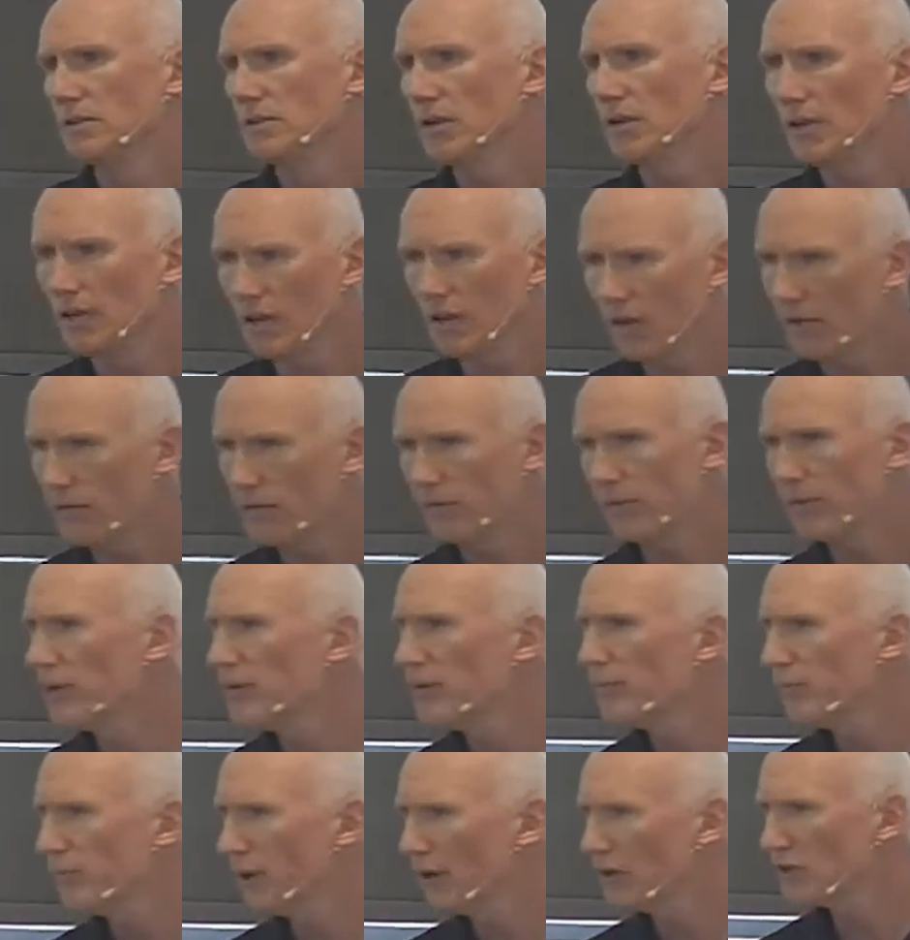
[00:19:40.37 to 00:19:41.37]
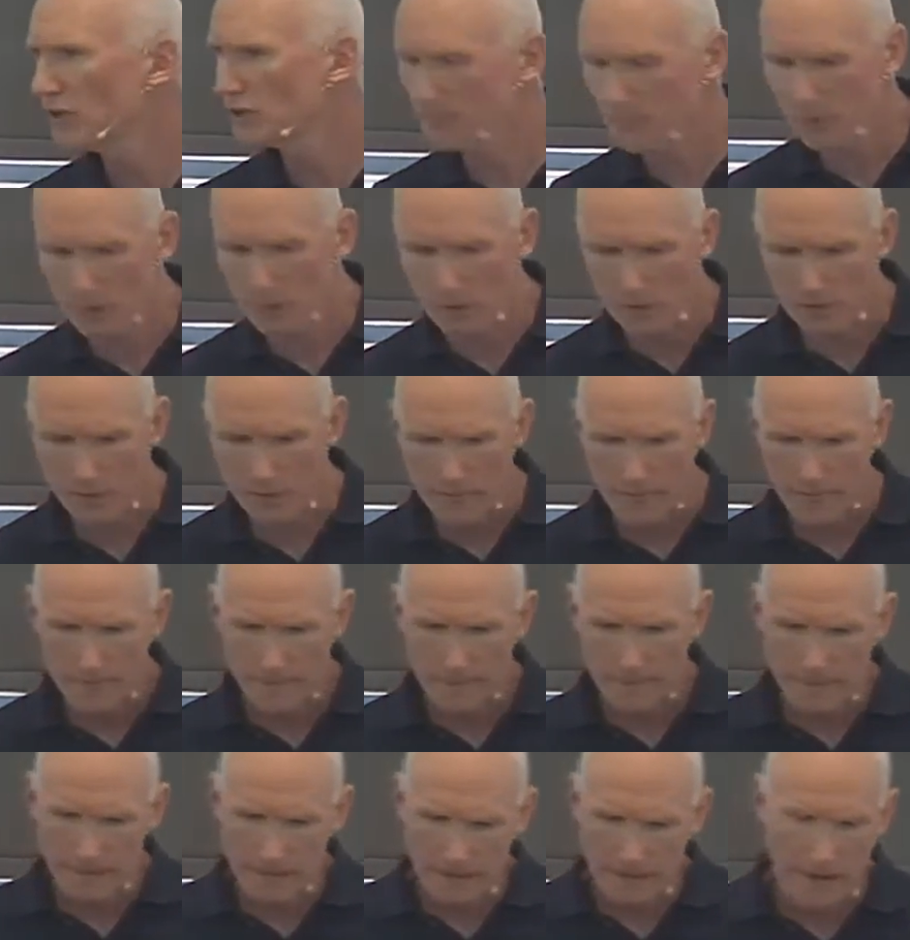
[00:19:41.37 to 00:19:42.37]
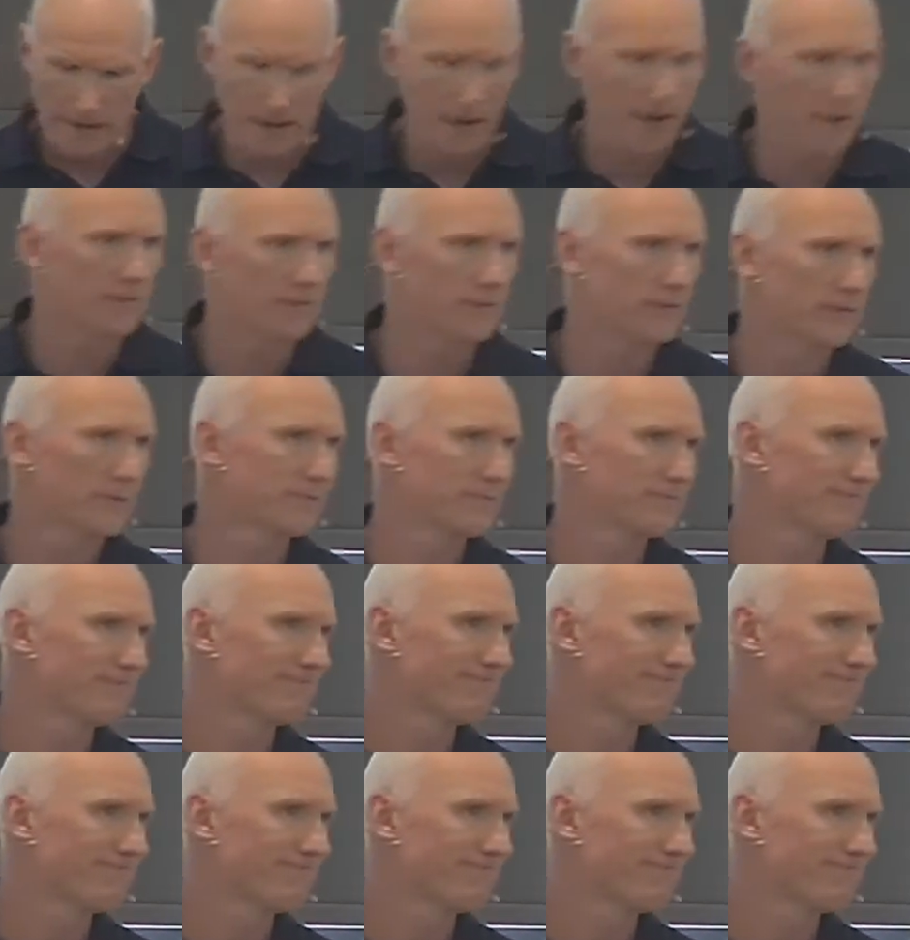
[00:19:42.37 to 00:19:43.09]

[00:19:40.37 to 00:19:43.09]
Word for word: to love with impossible love.